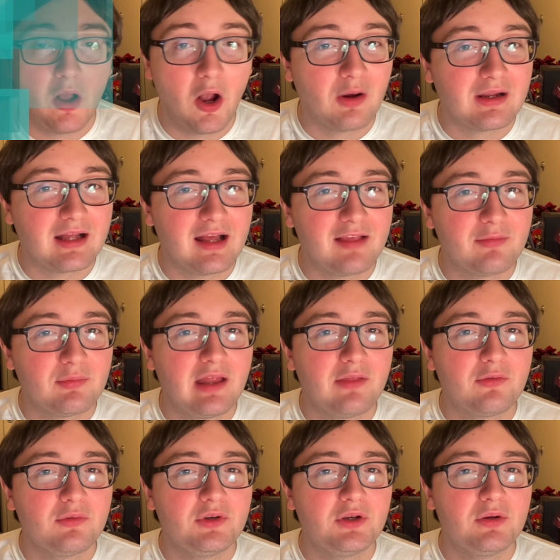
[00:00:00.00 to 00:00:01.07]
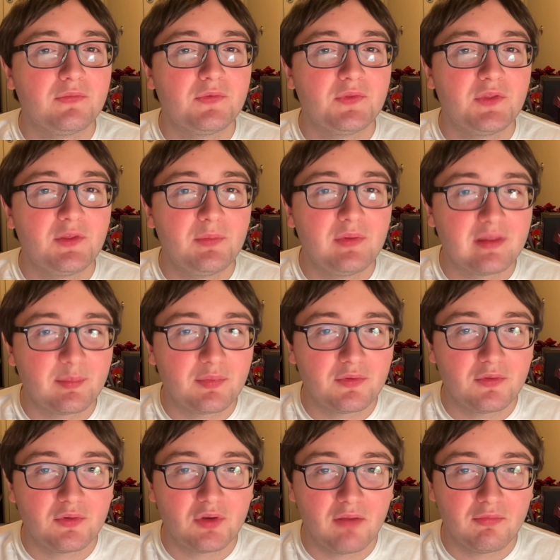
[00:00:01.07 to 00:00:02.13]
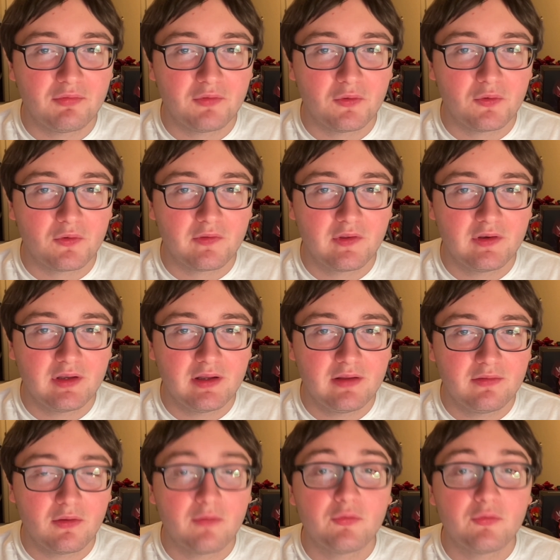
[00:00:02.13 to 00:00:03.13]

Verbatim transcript: Alright guys, well that is going to do it for this week's episode of SODO Sundays.